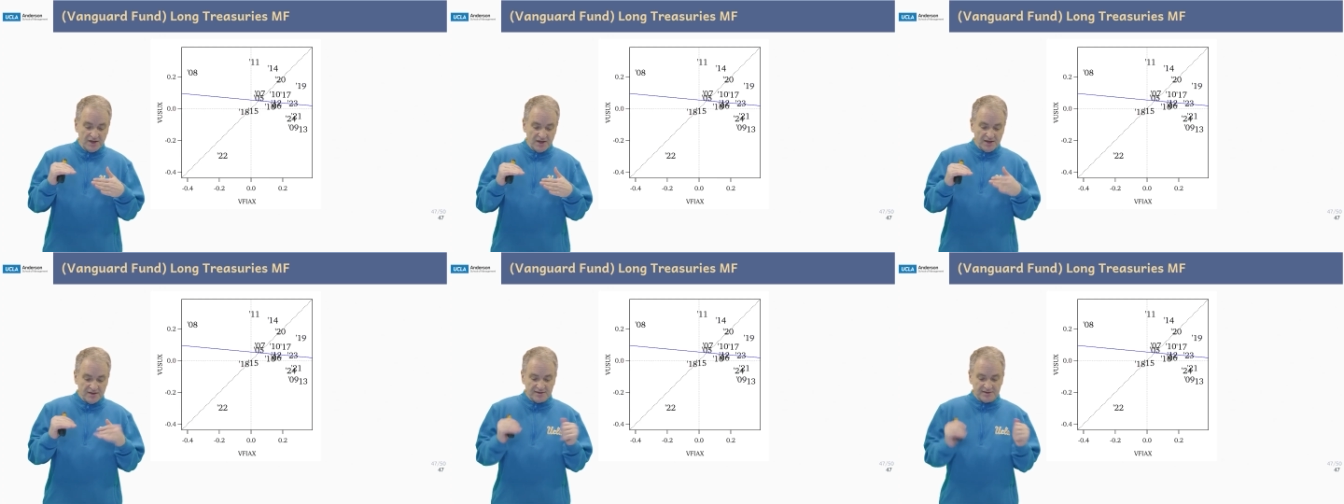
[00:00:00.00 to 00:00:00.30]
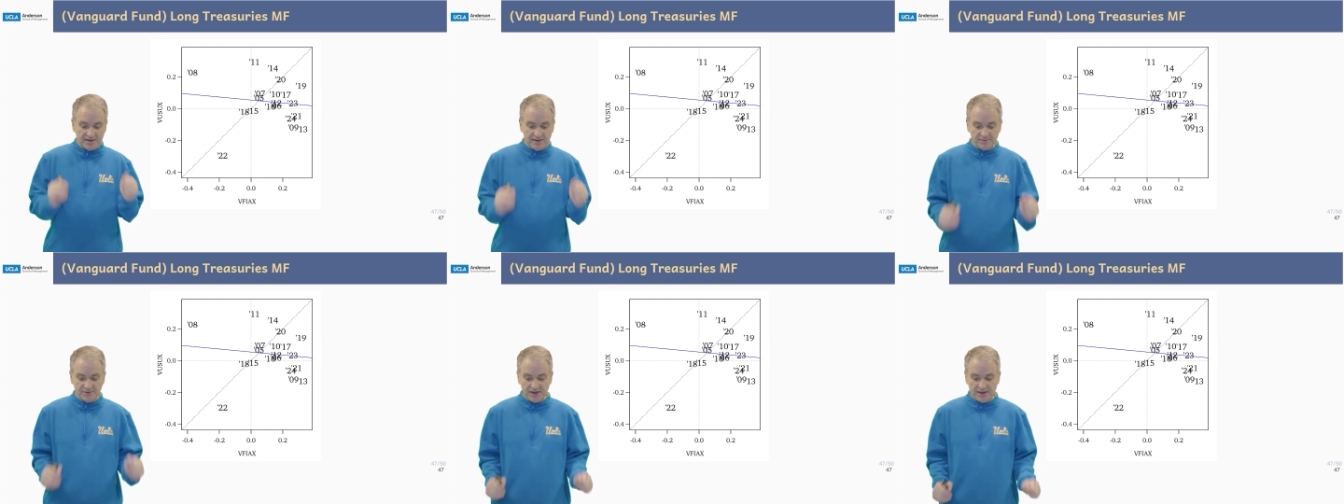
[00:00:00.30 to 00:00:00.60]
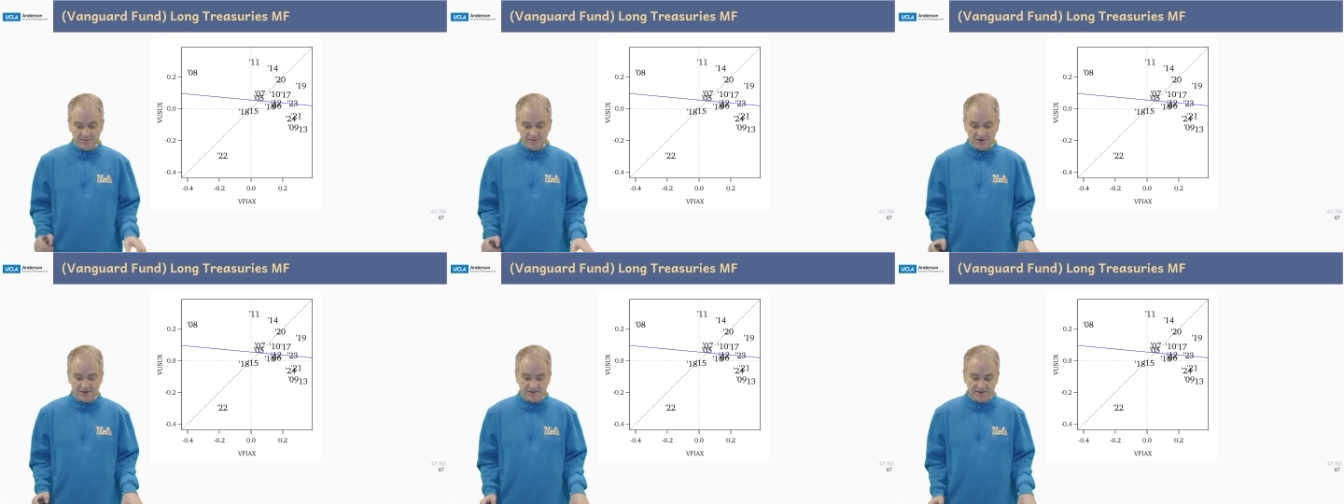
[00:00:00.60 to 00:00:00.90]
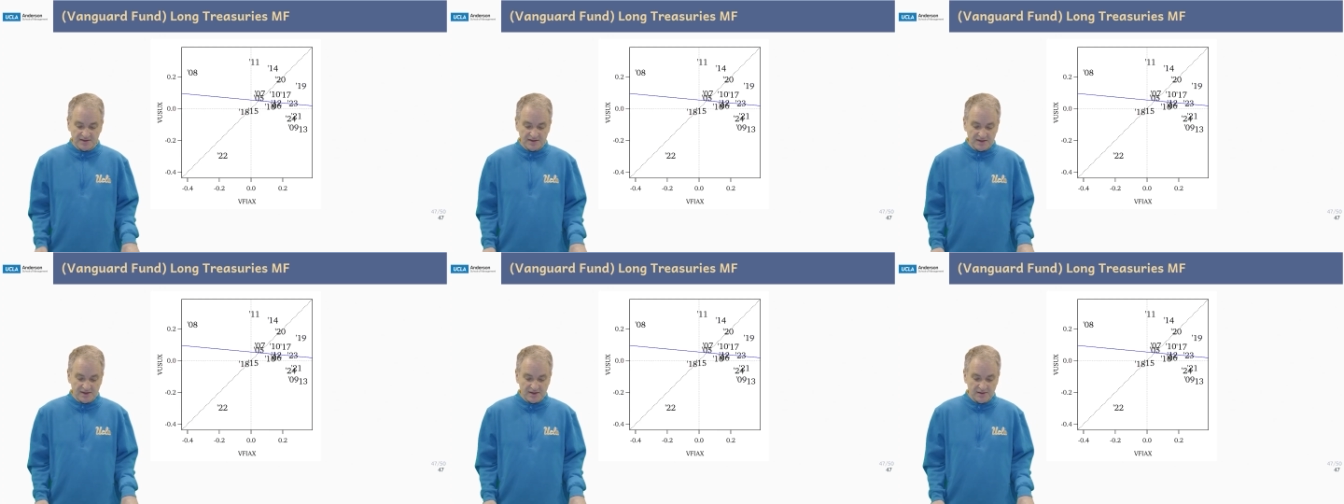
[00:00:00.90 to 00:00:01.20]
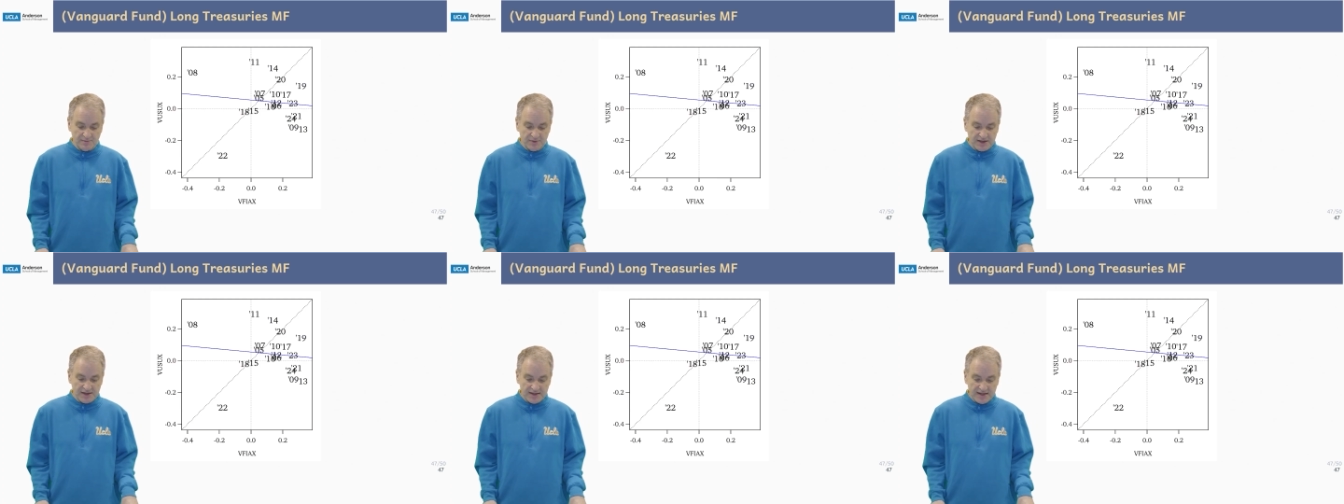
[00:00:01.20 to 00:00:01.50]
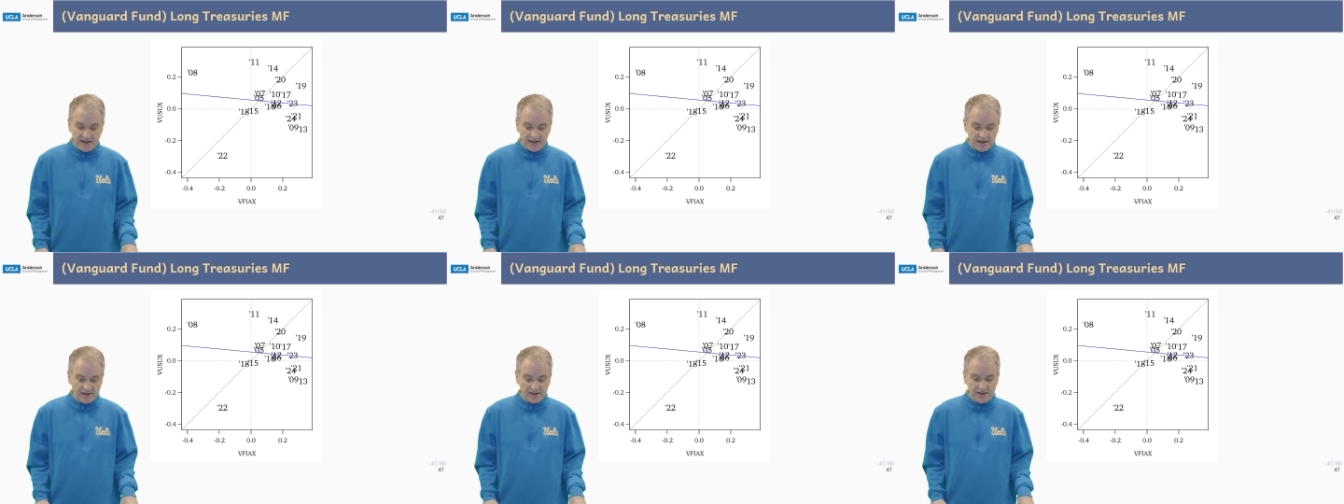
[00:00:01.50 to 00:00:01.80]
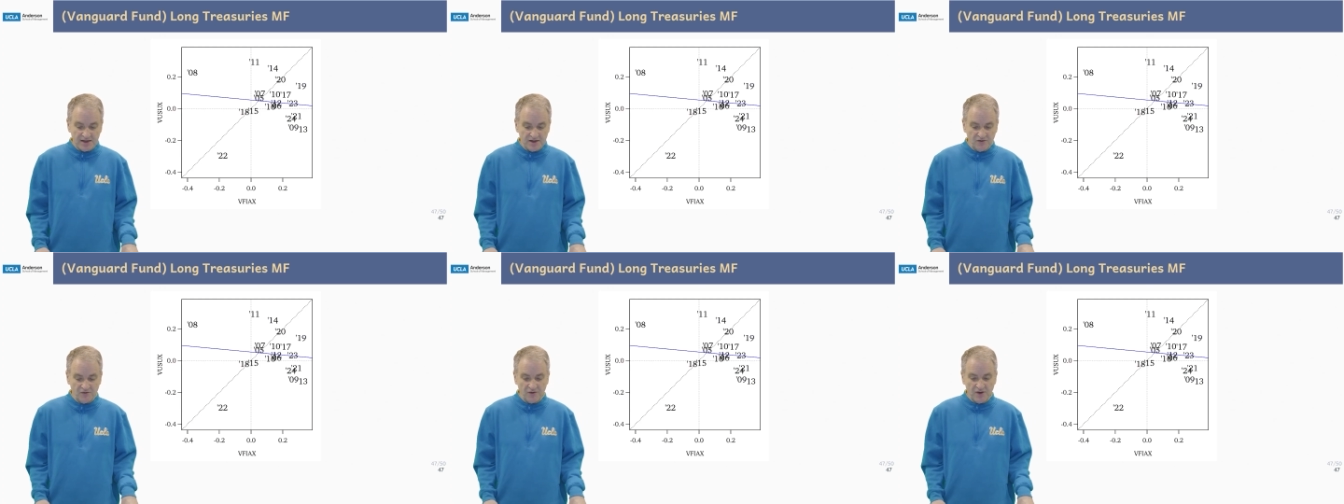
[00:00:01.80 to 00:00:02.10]
sometimes it's a little bit
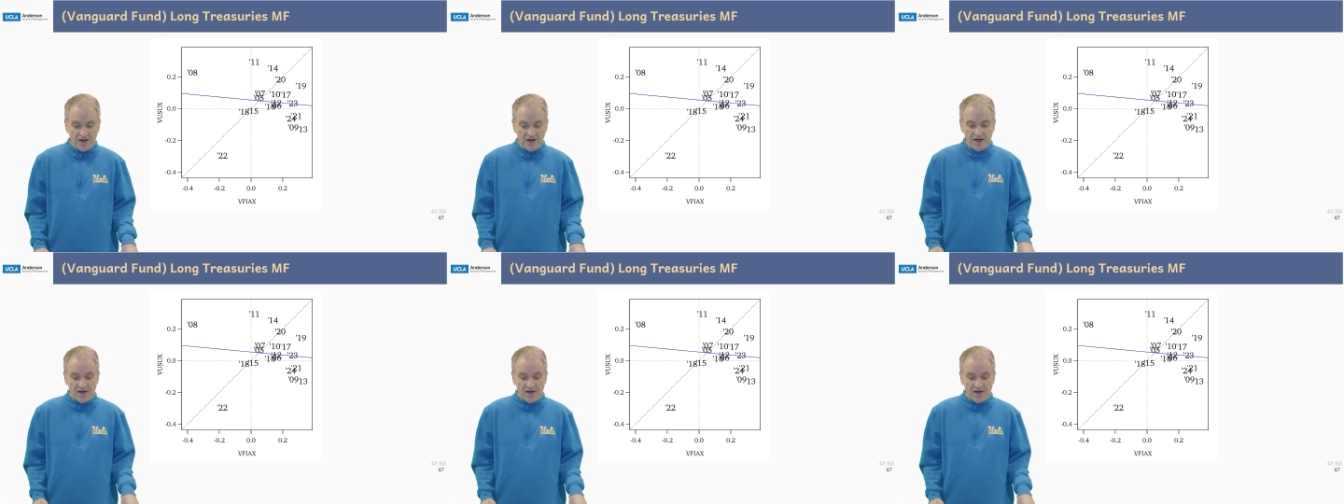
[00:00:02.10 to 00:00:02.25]
negative.